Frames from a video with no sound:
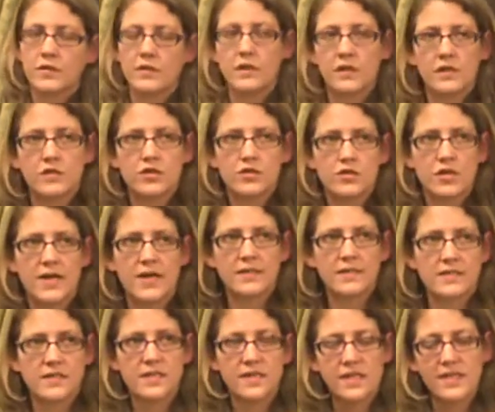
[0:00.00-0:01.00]
that
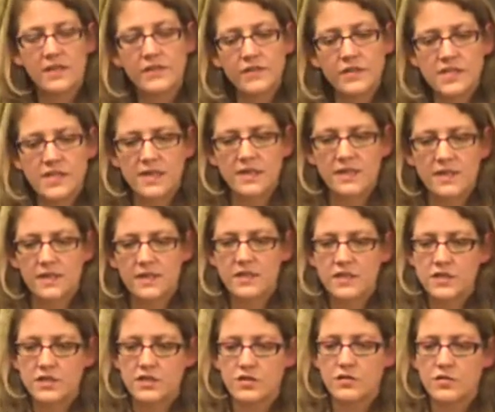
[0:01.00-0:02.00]
attracts and levers in the
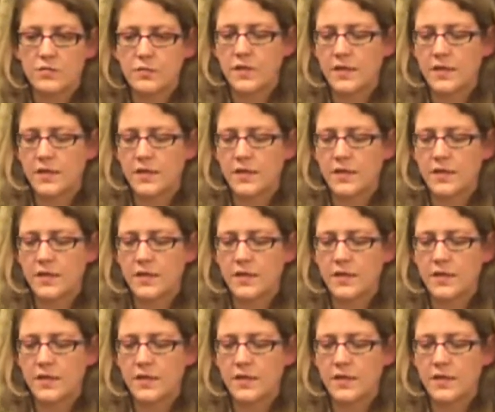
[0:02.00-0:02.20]
additional